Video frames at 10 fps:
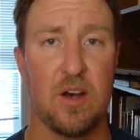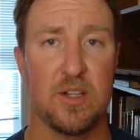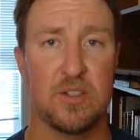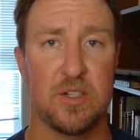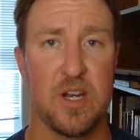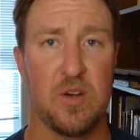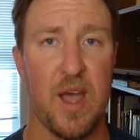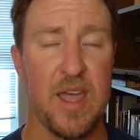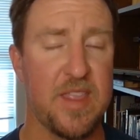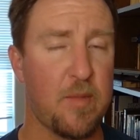altered in a
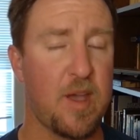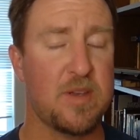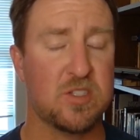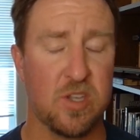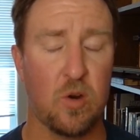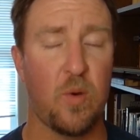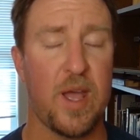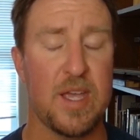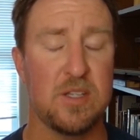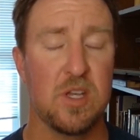way. And they might be subtle
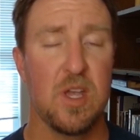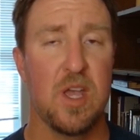ways.